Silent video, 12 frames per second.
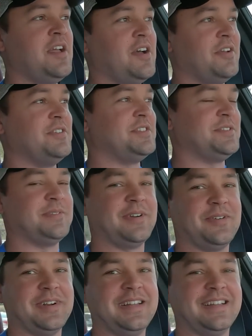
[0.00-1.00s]
Oh, you're still
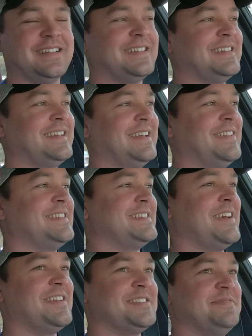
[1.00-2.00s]
recording? Oh, this is
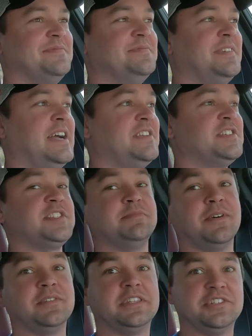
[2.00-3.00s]
awesome. I just
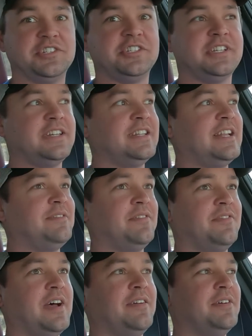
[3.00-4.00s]
smoked this out of a
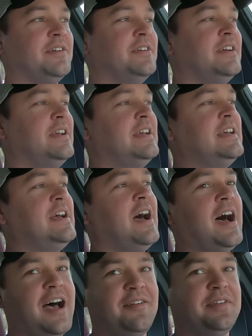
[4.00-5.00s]
5.0,
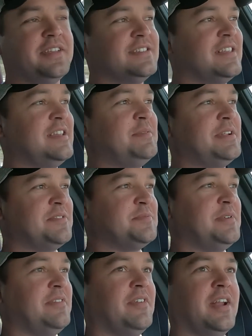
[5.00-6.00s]
obviously, but it was
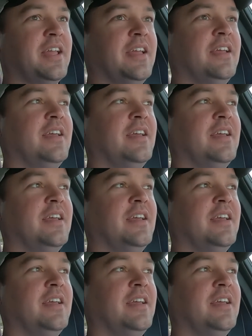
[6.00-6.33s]
pretty funny